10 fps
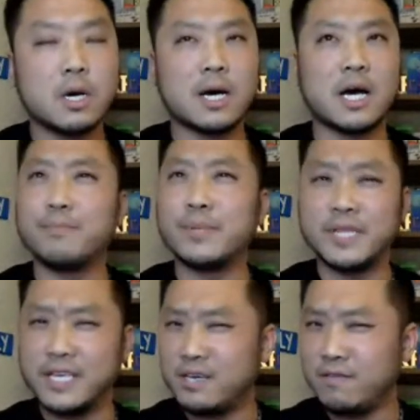I
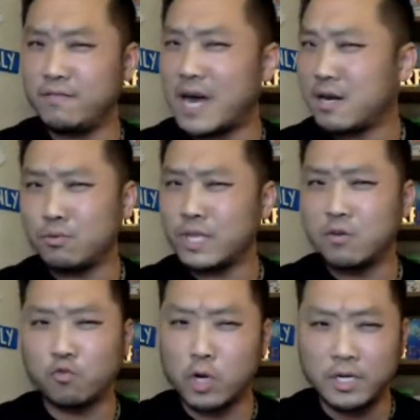believe, I don't
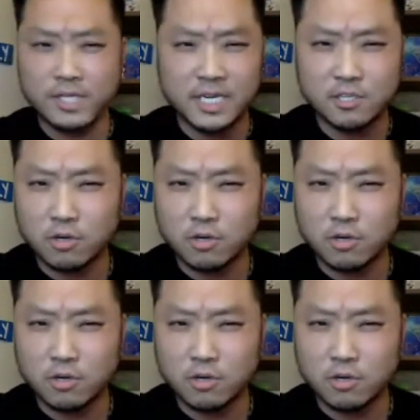think Royal does,